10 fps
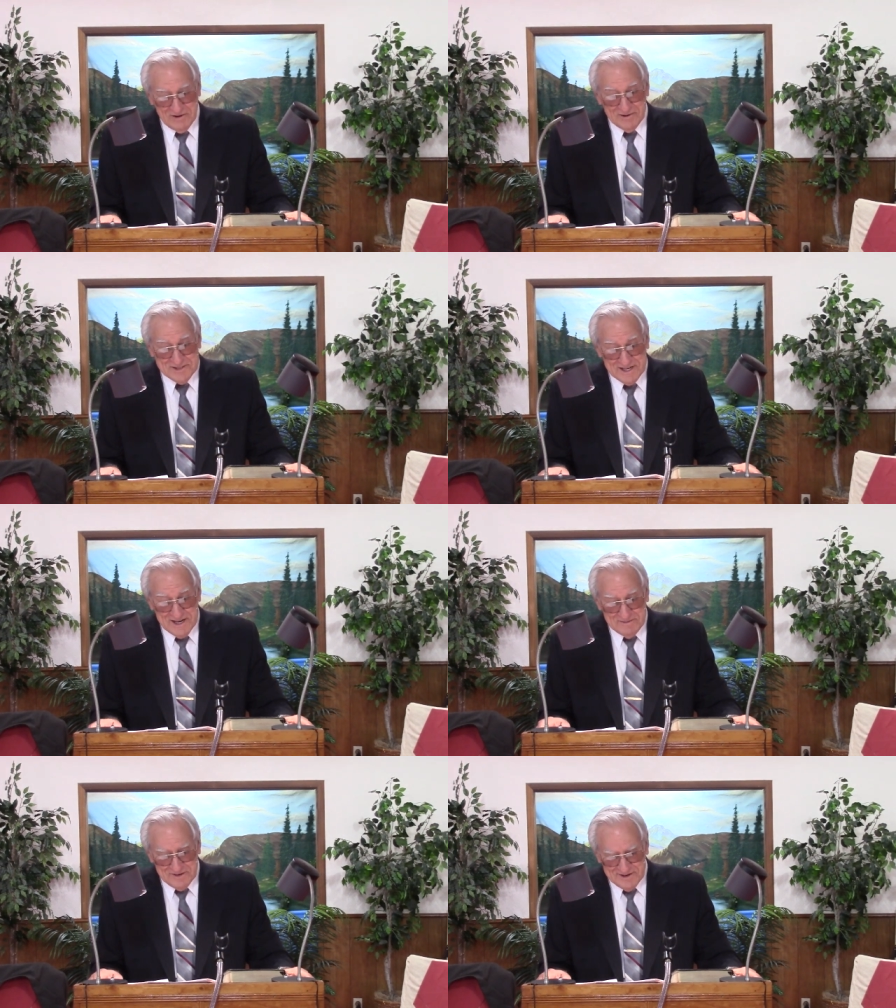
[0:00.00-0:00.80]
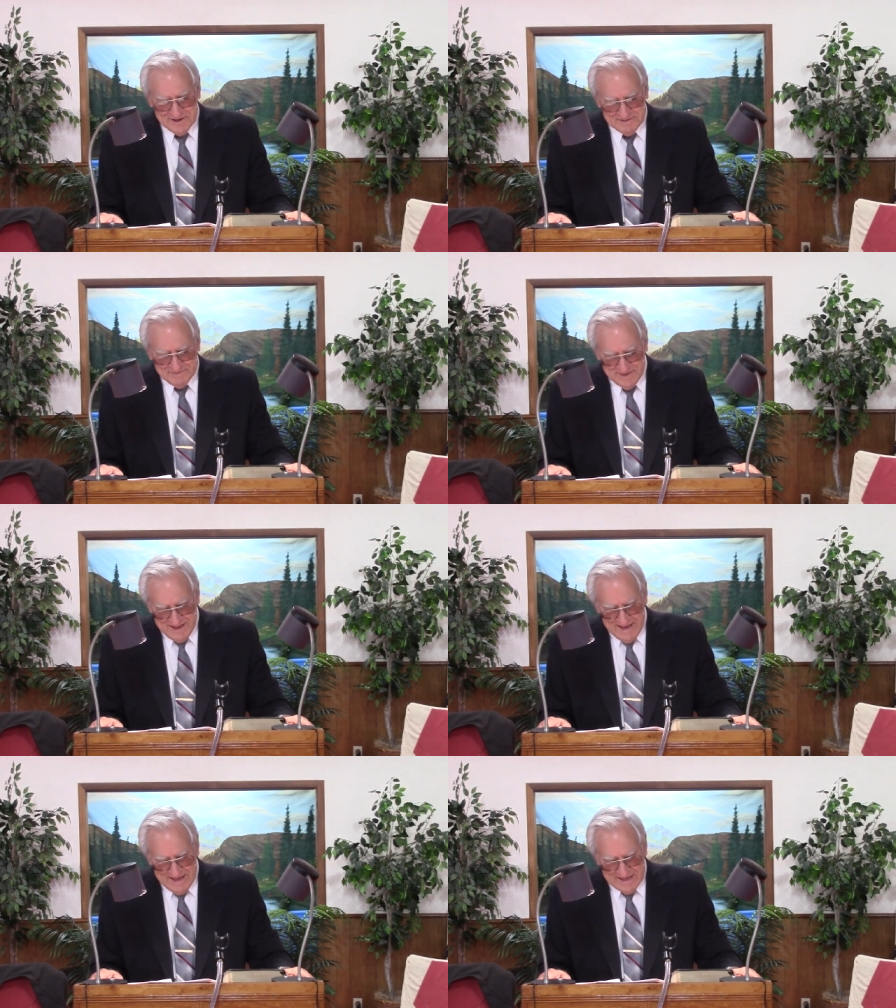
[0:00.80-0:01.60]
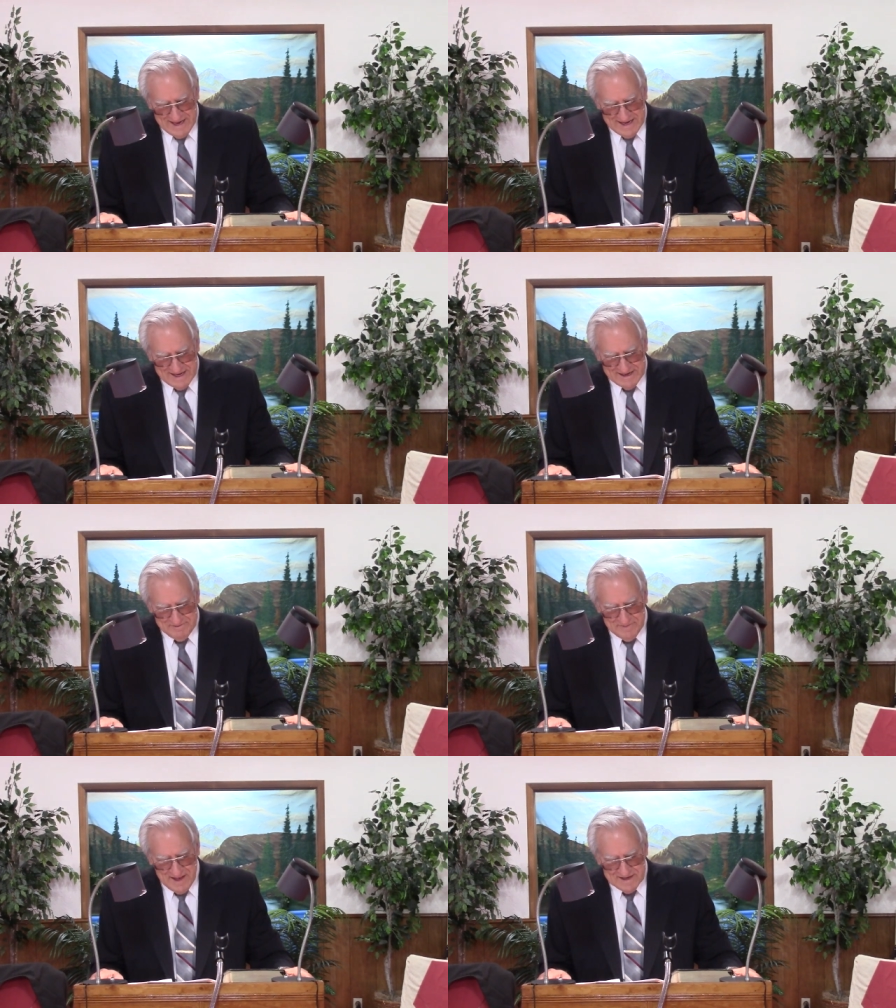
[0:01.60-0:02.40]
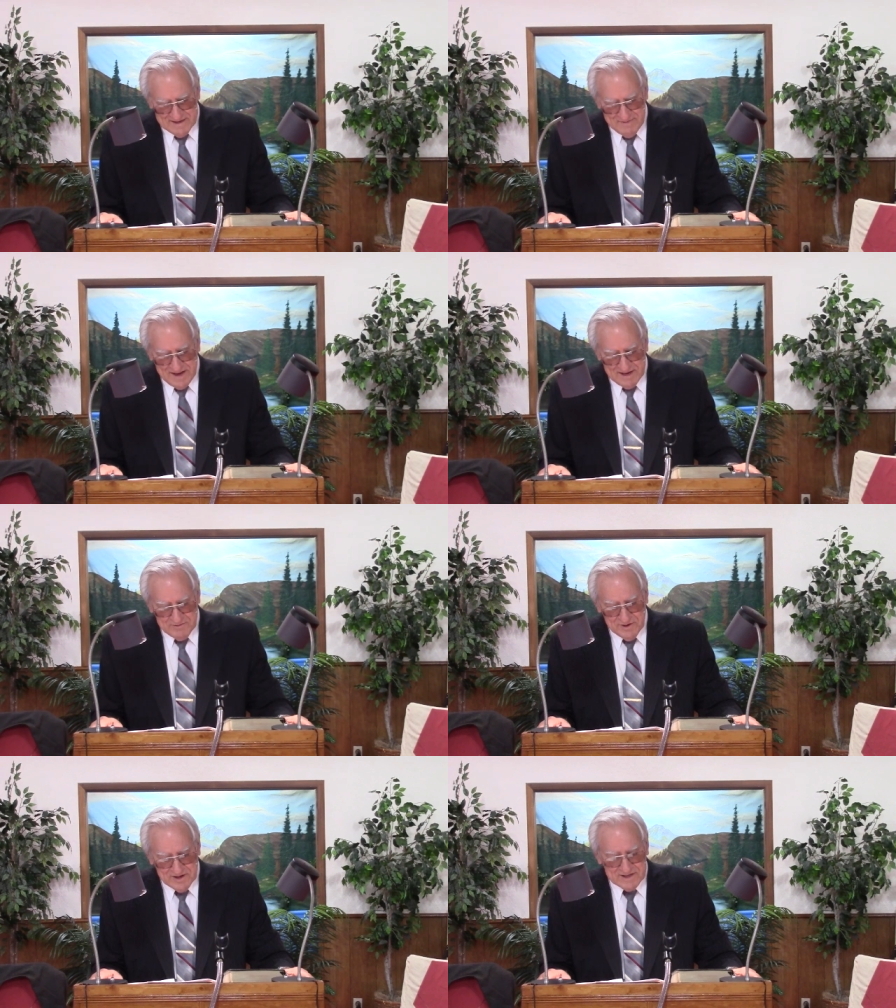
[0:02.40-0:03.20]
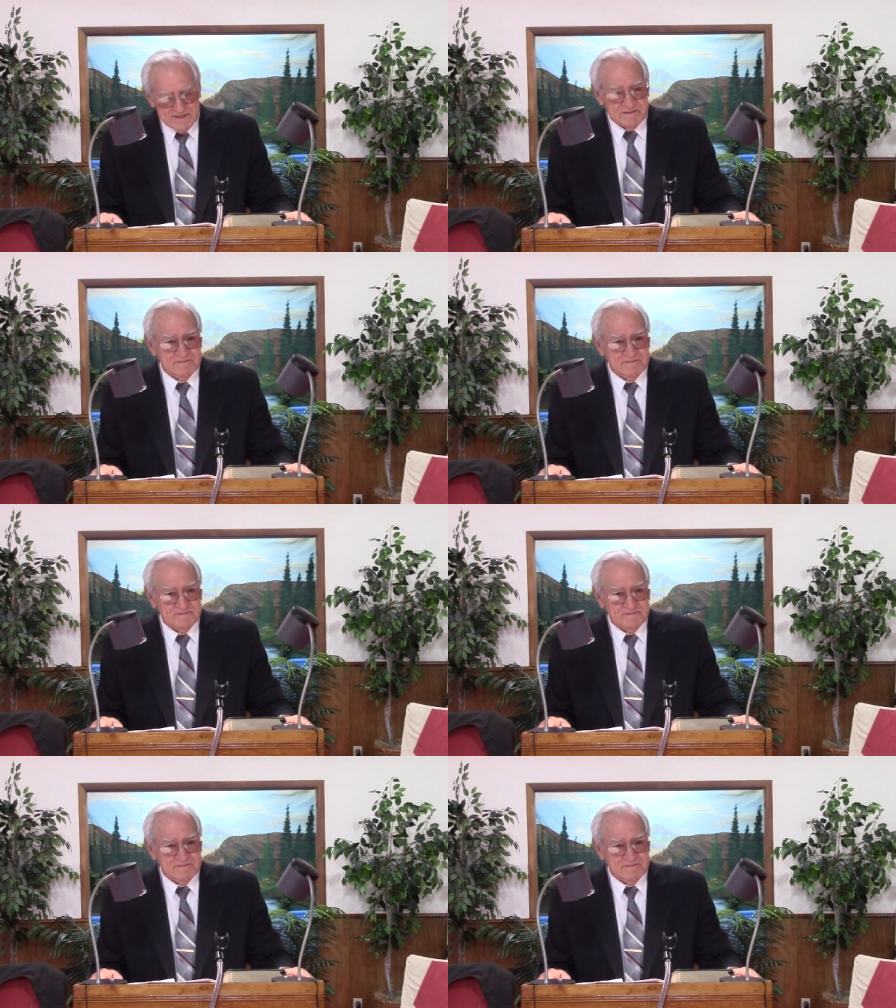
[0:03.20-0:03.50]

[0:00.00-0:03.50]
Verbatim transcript: urging him on uh, and to make it work.